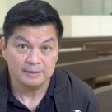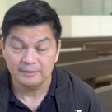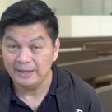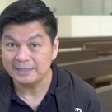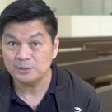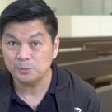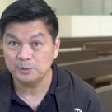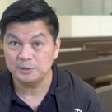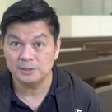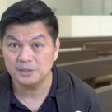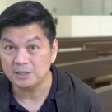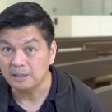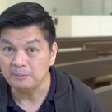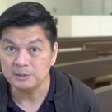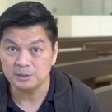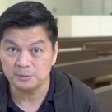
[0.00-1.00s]
That's what the
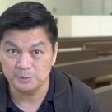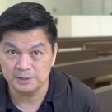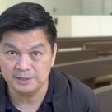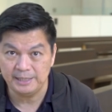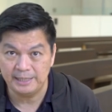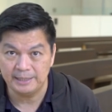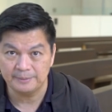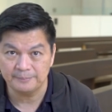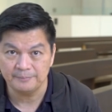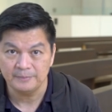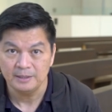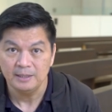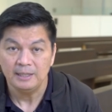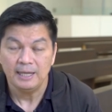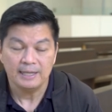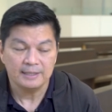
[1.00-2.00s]
psalmist was saying.
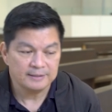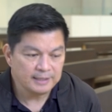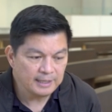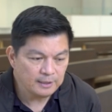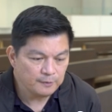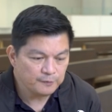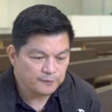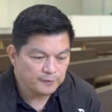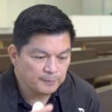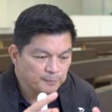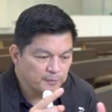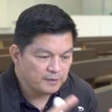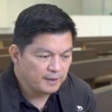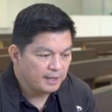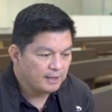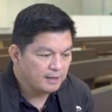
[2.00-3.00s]
And then
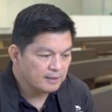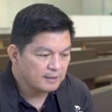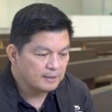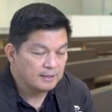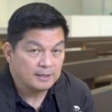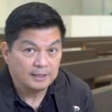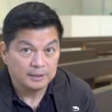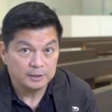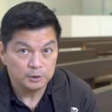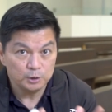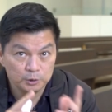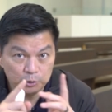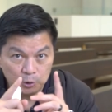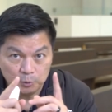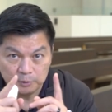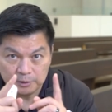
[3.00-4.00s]
from there,
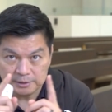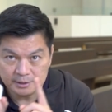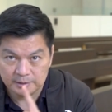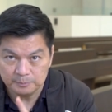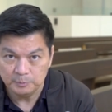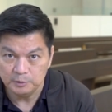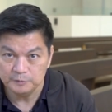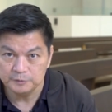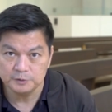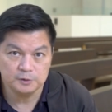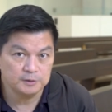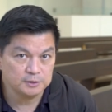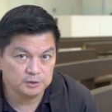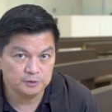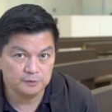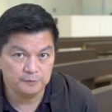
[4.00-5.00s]
you'll notice it moves to
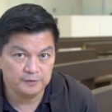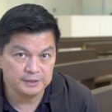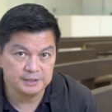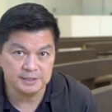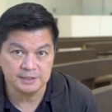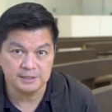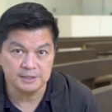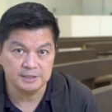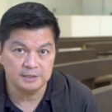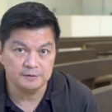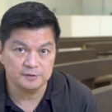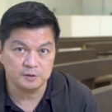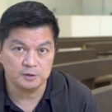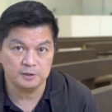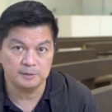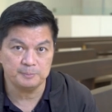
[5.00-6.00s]
the sufficiency of
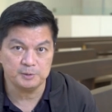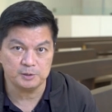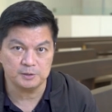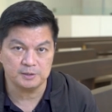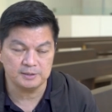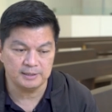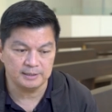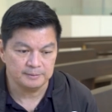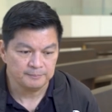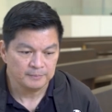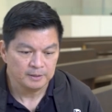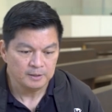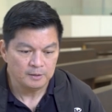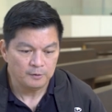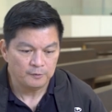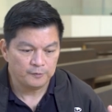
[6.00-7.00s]
scriptures that
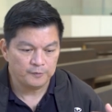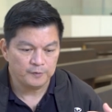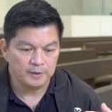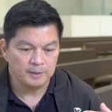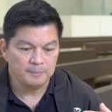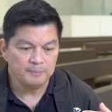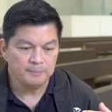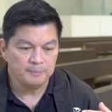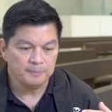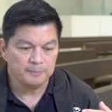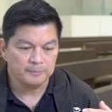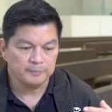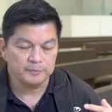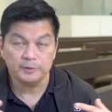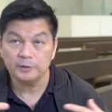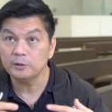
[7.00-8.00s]
from
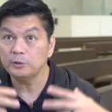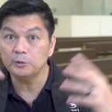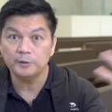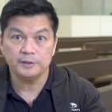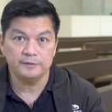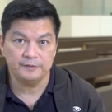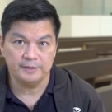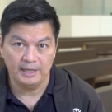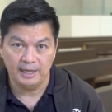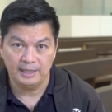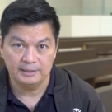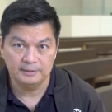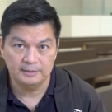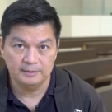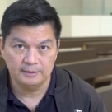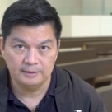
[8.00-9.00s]
the glory of
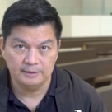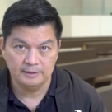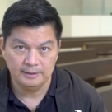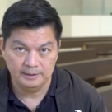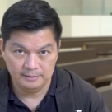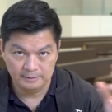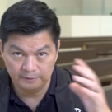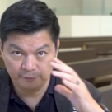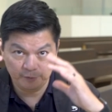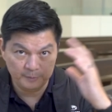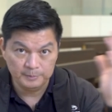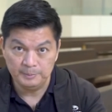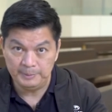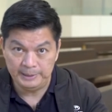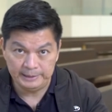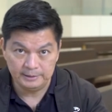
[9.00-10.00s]
God in the
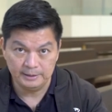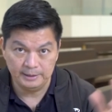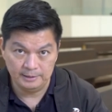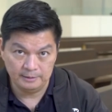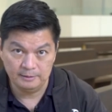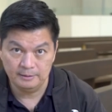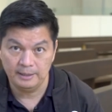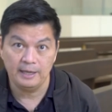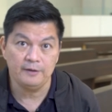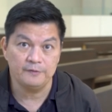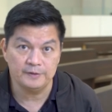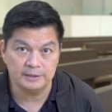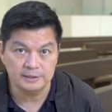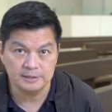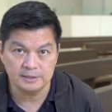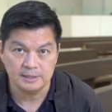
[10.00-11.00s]
firmament, in the
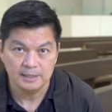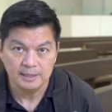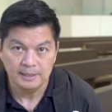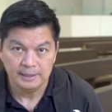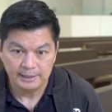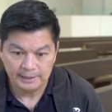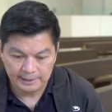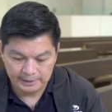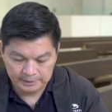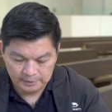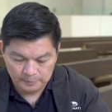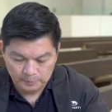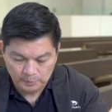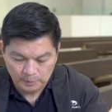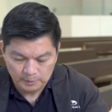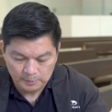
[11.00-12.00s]
heavens, it
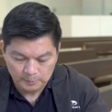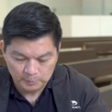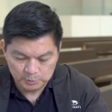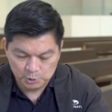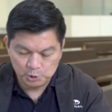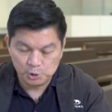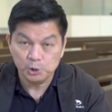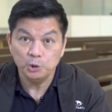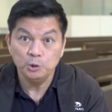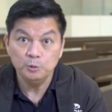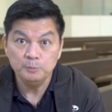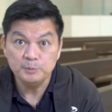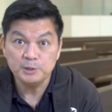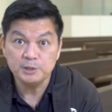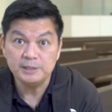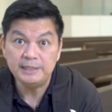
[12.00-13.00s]

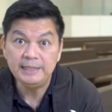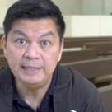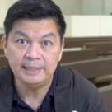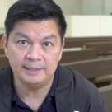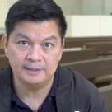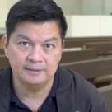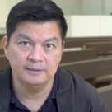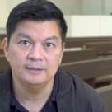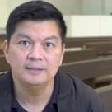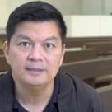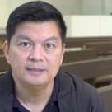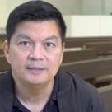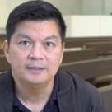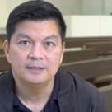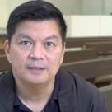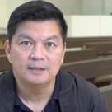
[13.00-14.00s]
zooms in
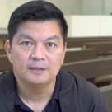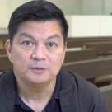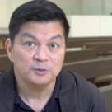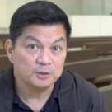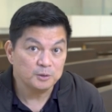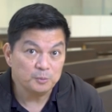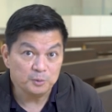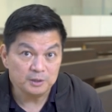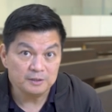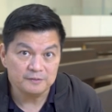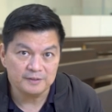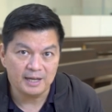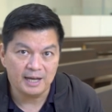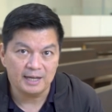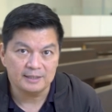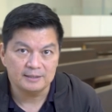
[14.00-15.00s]
to the Word
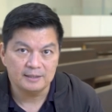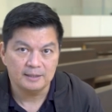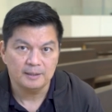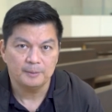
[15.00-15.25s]
of God,